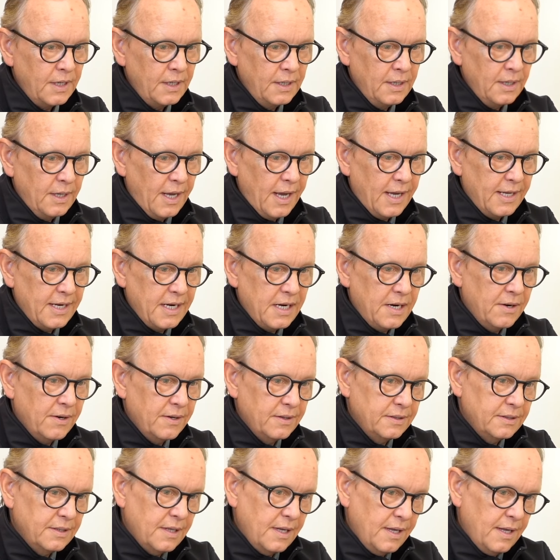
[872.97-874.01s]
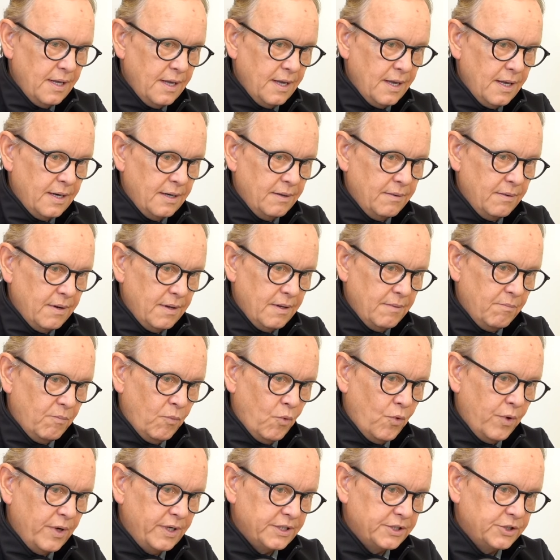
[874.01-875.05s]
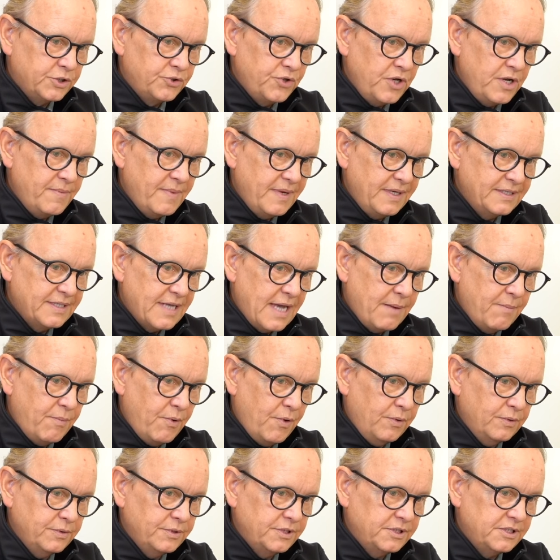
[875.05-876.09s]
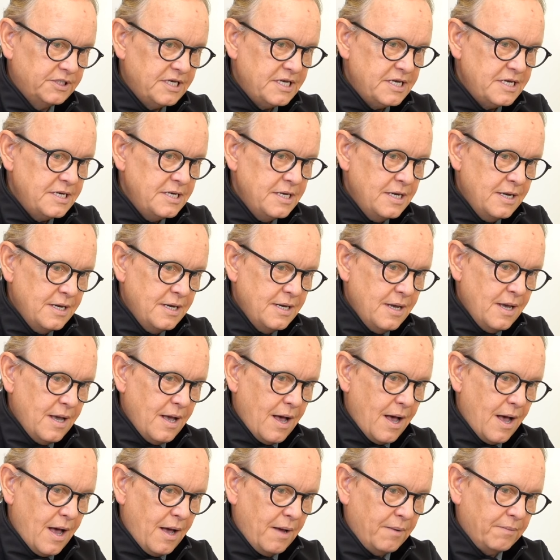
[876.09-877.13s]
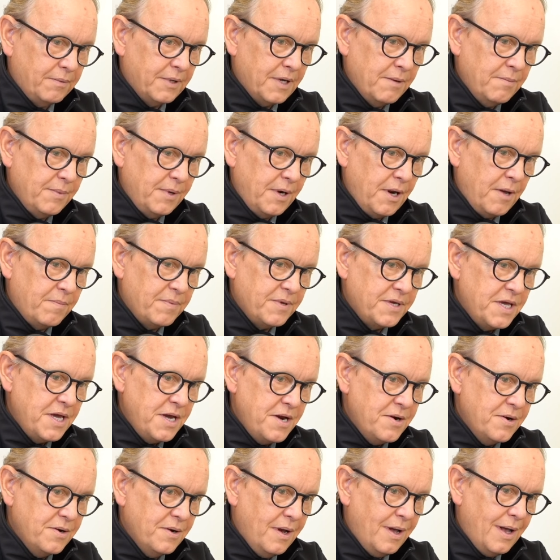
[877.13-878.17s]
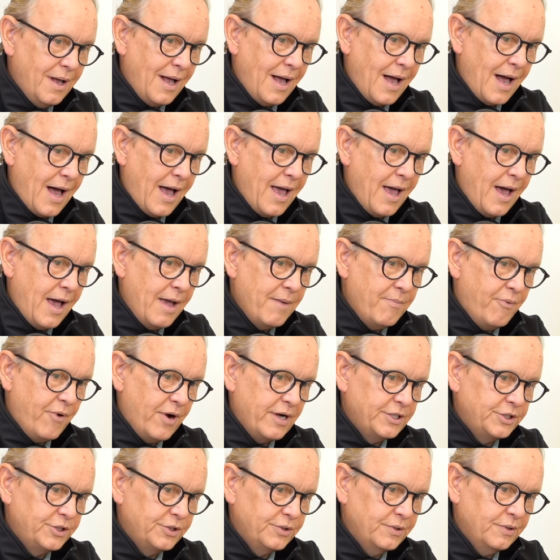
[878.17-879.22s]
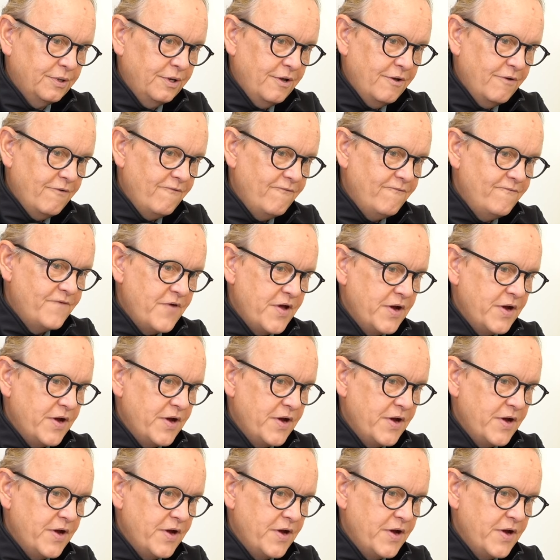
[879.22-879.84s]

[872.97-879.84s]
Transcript: And here in more extreme example, C coming up here, high pressure, very